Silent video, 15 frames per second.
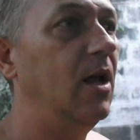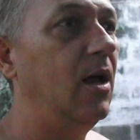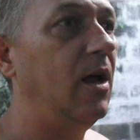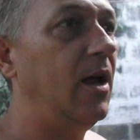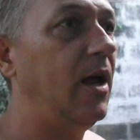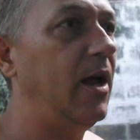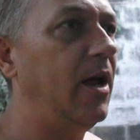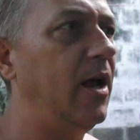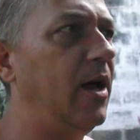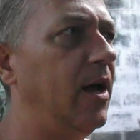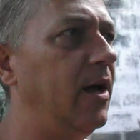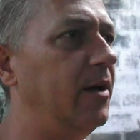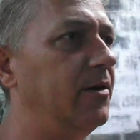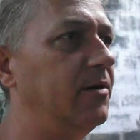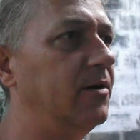
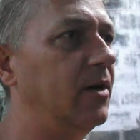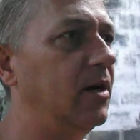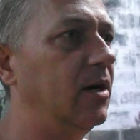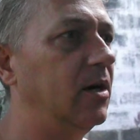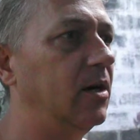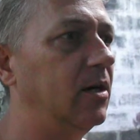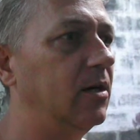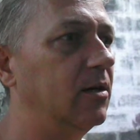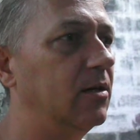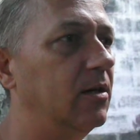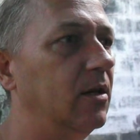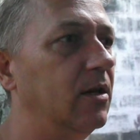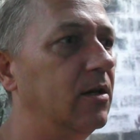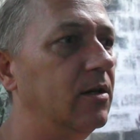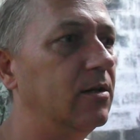and uh,
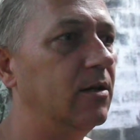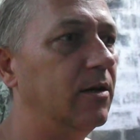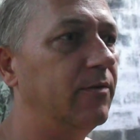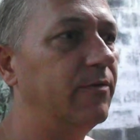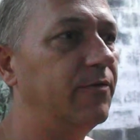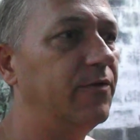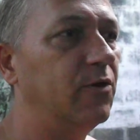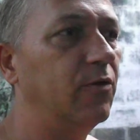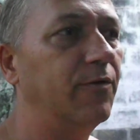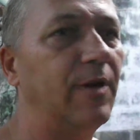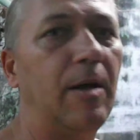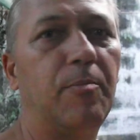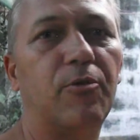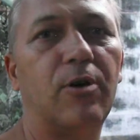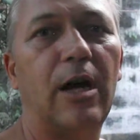the fuel
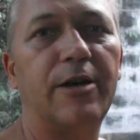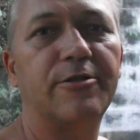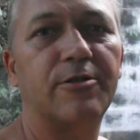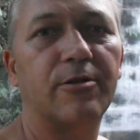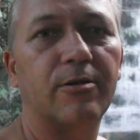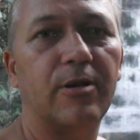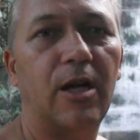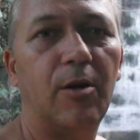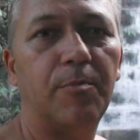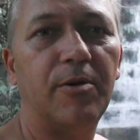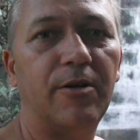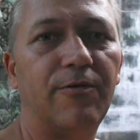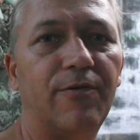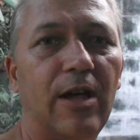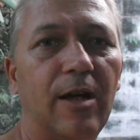vaporizer,
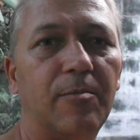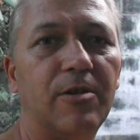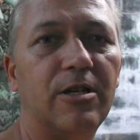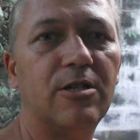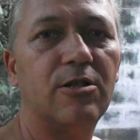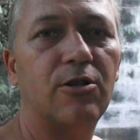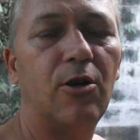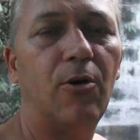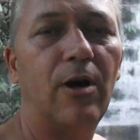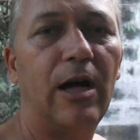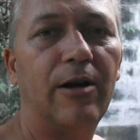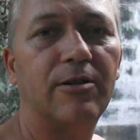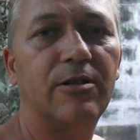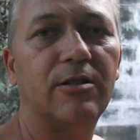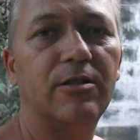helping families know
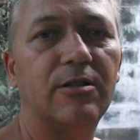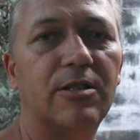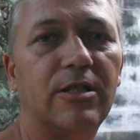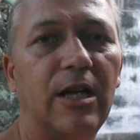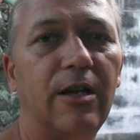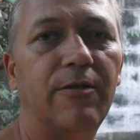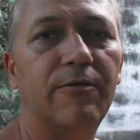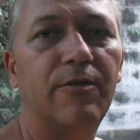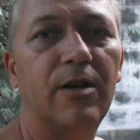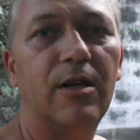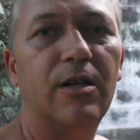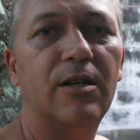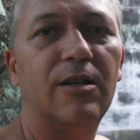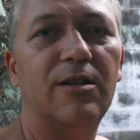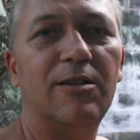how to save
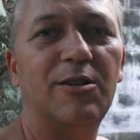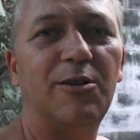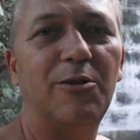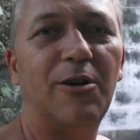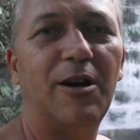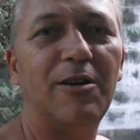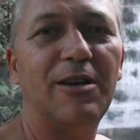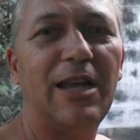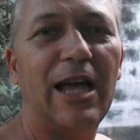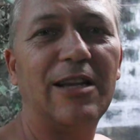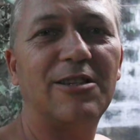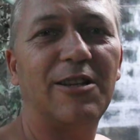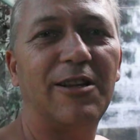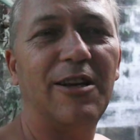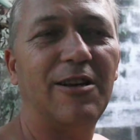you know, on
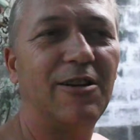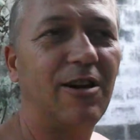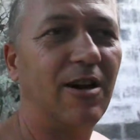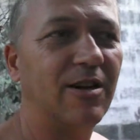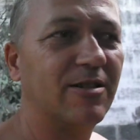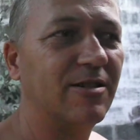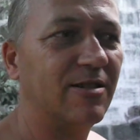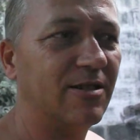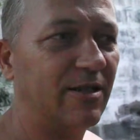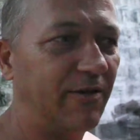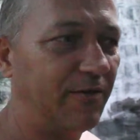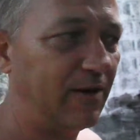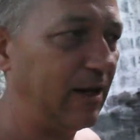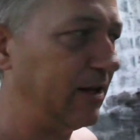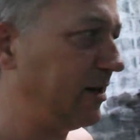gasoline costs and
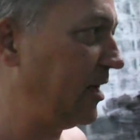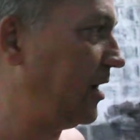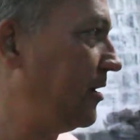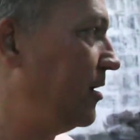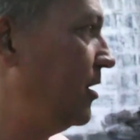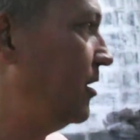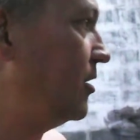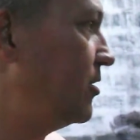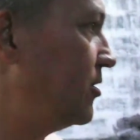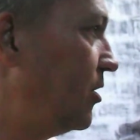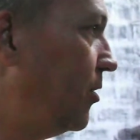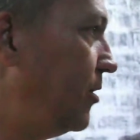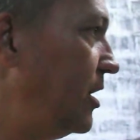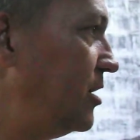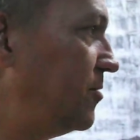stuff like that.
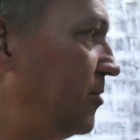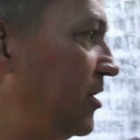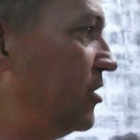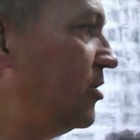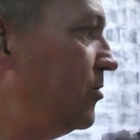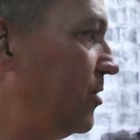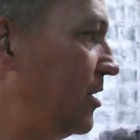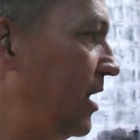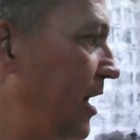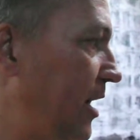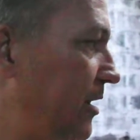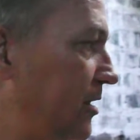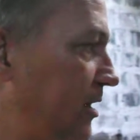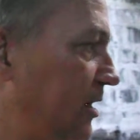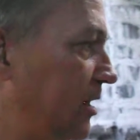So he's been doing
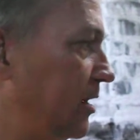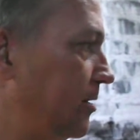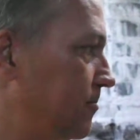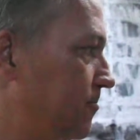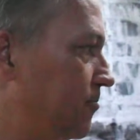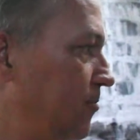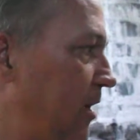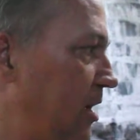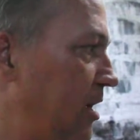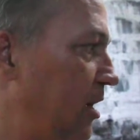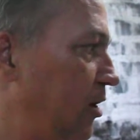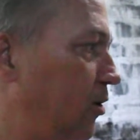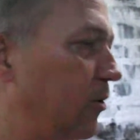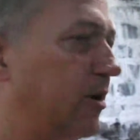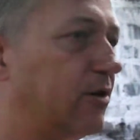that, uh, making
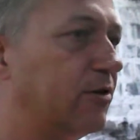colloidal